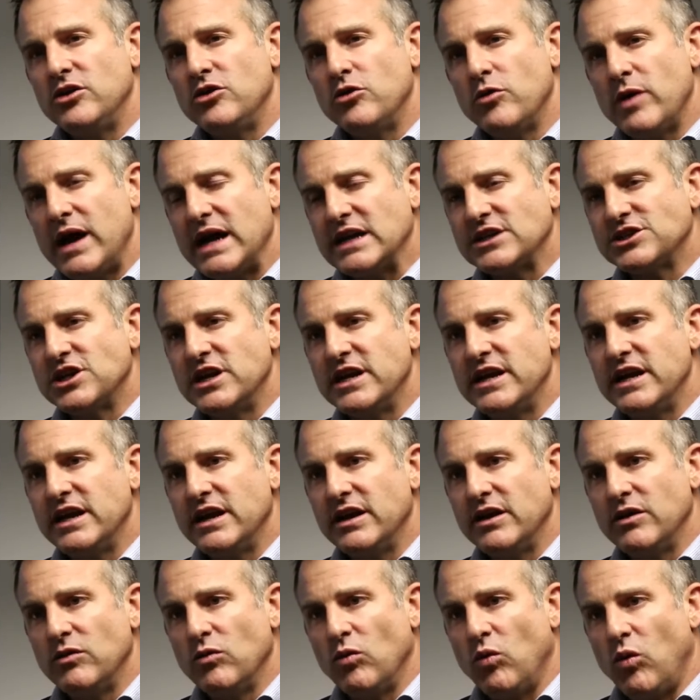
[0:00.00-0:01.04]
actually
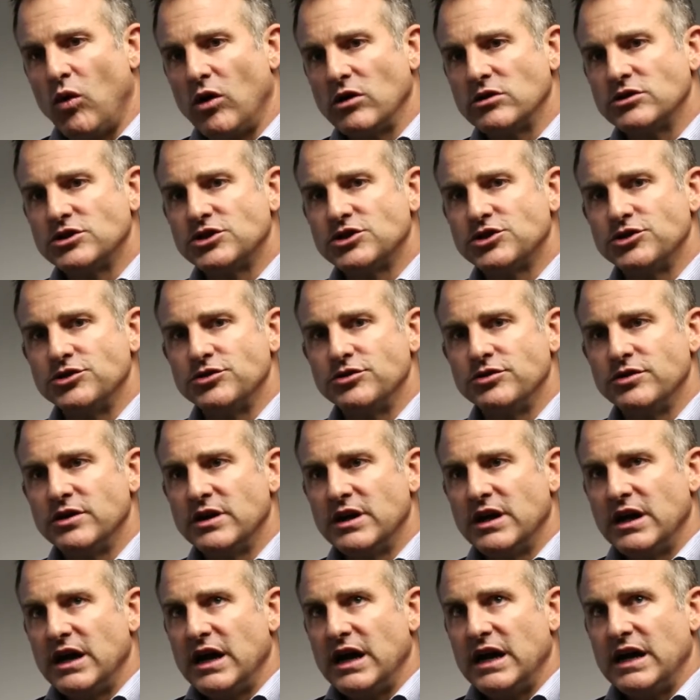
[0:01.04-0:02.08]
want to
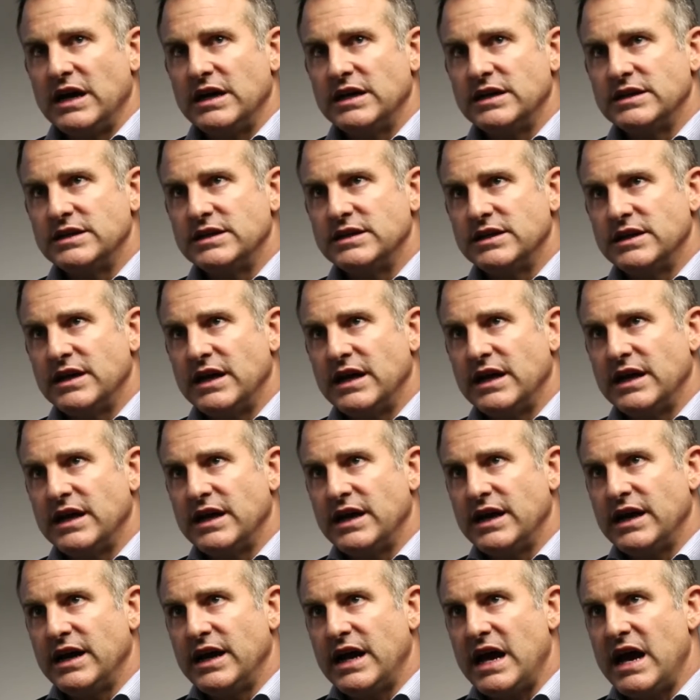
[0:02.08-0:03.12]

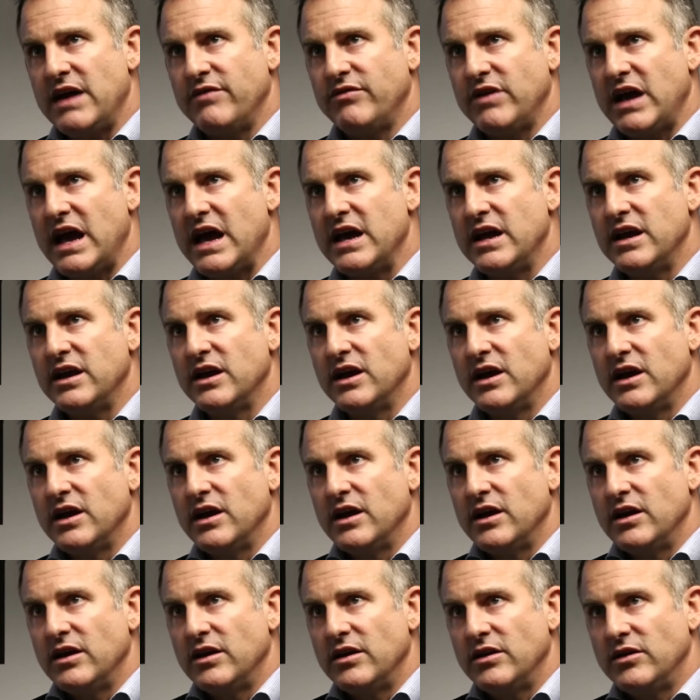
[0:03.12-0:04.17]
have a
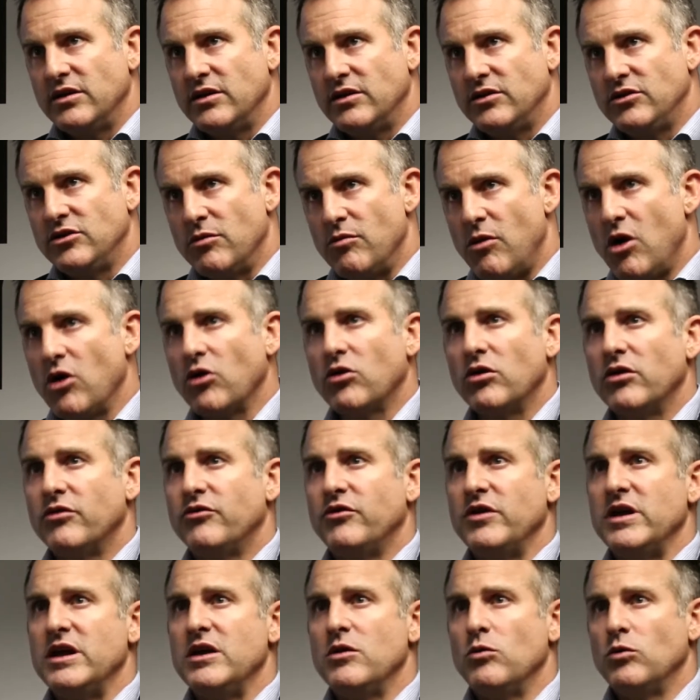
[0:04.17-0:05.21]

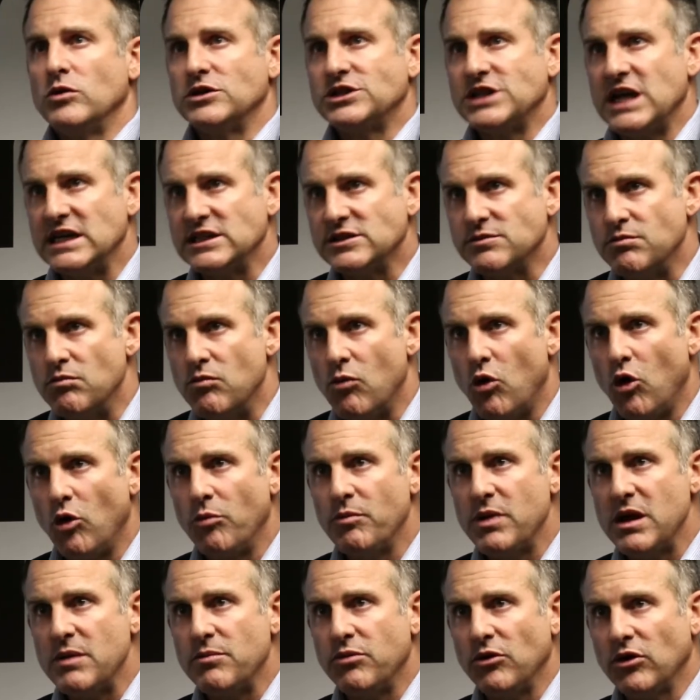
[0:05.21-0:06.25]
demography which has more
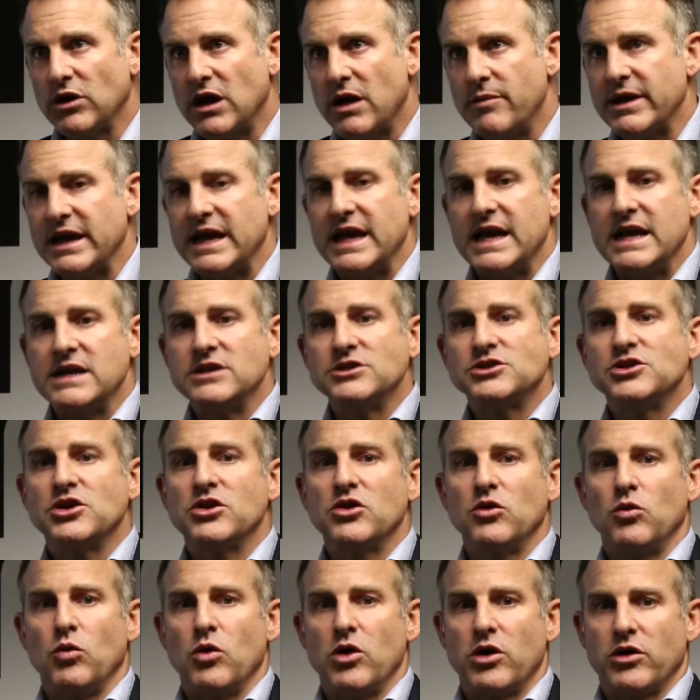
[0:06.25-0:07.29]
people coming into
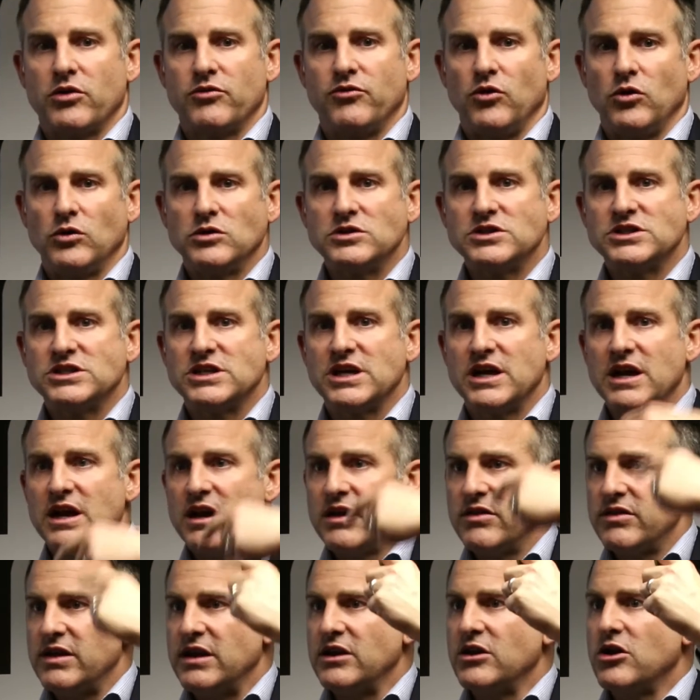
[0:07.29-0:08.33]
the workforce
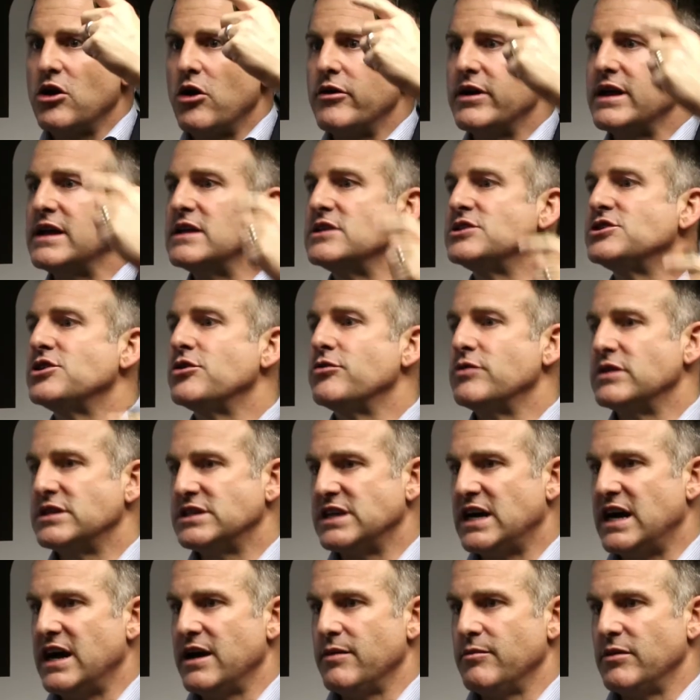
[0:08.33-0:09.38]
than going into
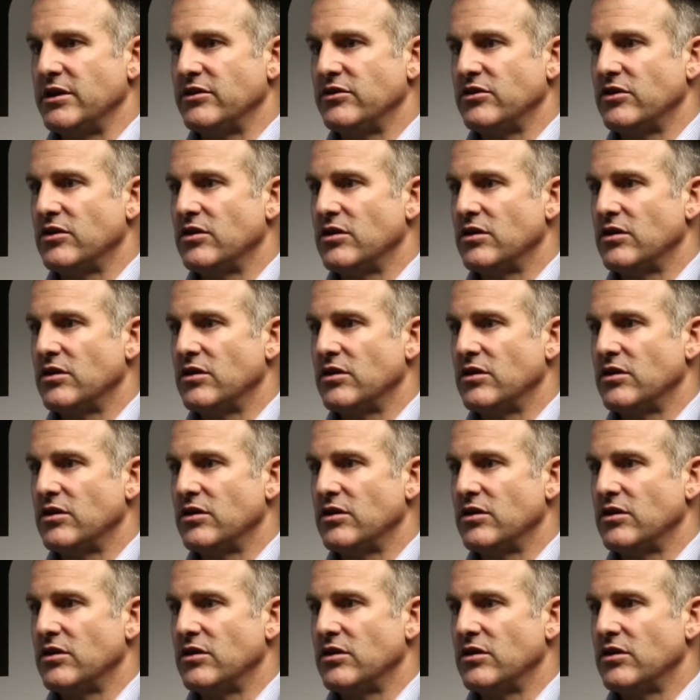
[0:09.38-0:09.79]
retirement.